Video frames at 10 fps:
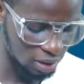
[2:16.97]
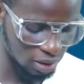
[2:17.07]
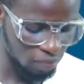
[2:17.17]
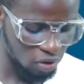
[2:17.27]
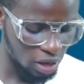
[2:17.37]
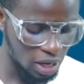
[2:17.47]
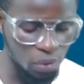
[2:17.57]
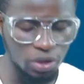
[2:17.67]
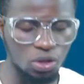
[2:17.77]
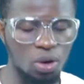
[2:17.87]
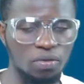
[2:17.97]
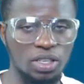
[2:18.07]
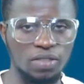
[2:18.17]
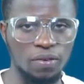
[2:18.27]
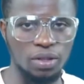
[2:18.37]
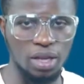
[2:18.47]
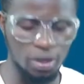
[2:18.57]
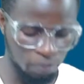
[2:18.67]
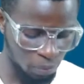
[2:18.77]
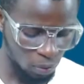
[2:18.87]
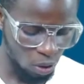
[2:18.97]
6. Can we solve this further?